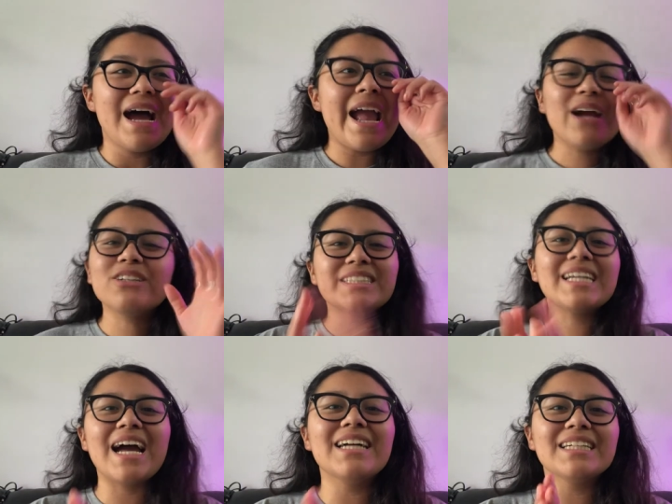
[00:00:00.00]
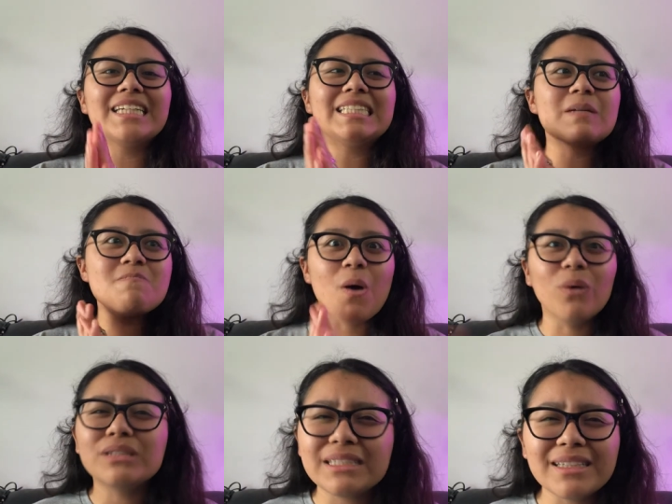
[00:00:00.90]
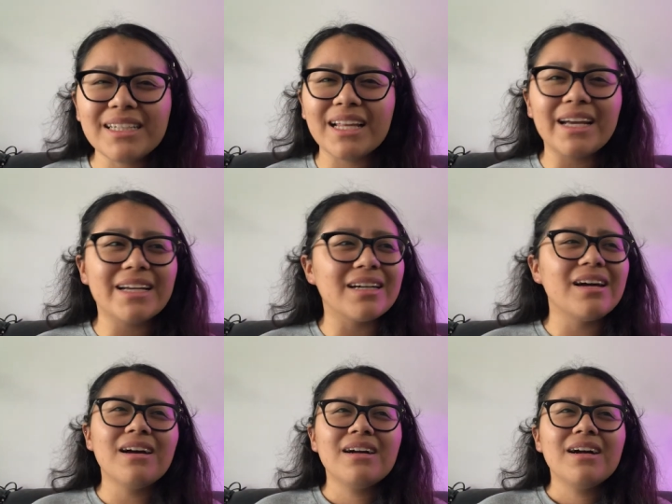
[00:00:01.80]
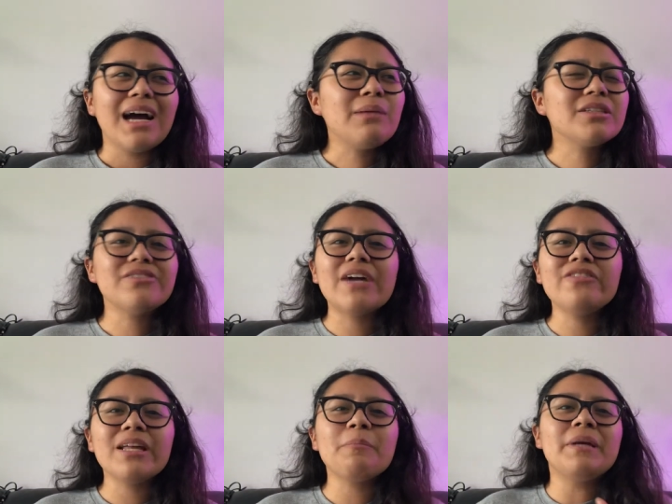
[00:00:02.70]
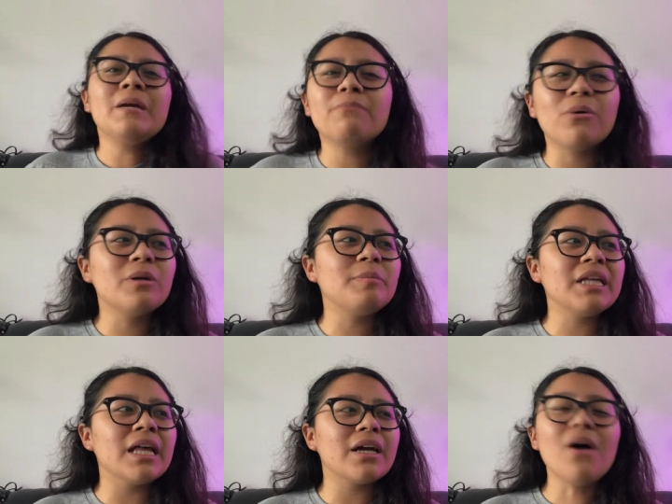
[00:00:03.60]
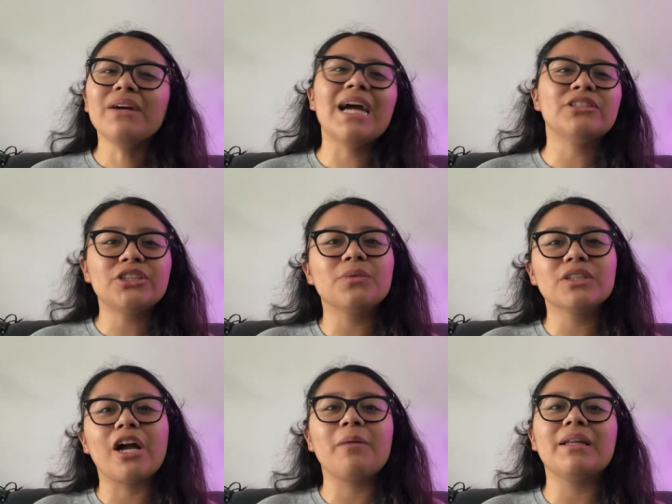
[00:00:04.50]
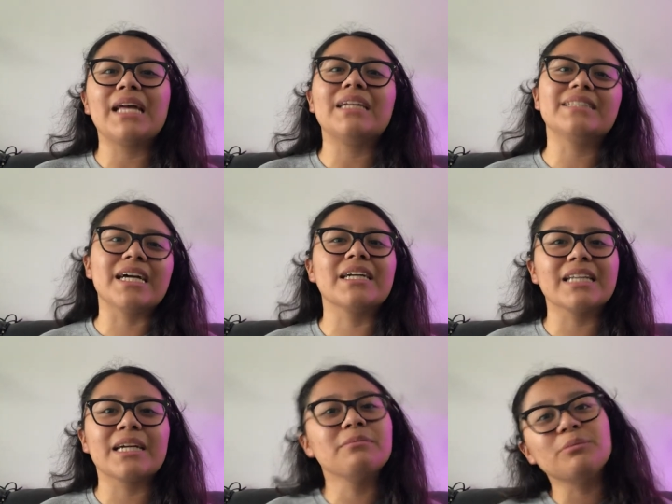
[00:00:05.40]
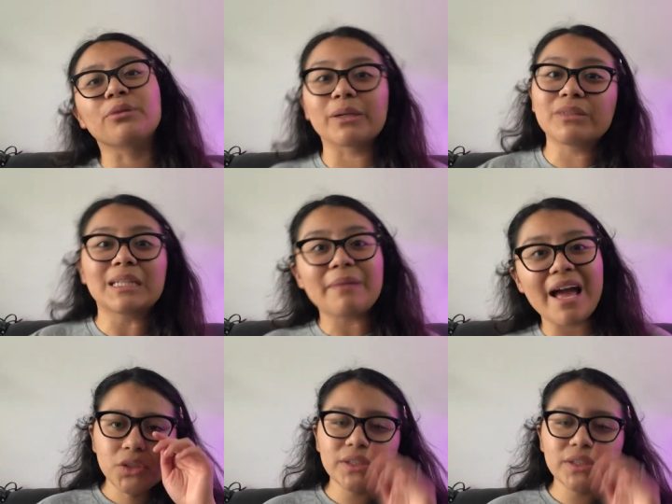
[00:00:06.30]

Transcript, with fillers: hairstylists, mostly like I, feel like people would be like, oh yeah, sure, we'll talk about that in a second. Like, let me bring them to the back. He I was